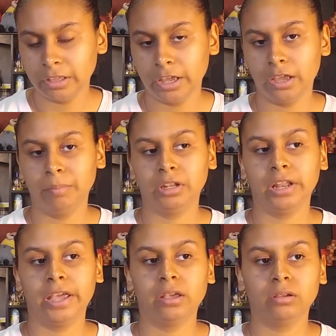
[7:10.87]
them and
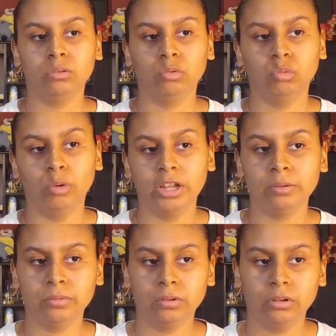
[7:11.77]
like
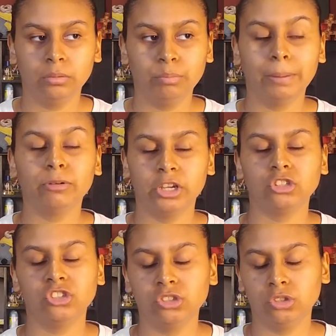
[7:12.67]
what
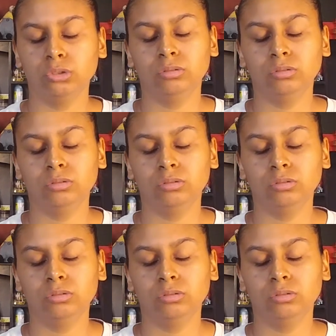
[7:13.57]
preparations you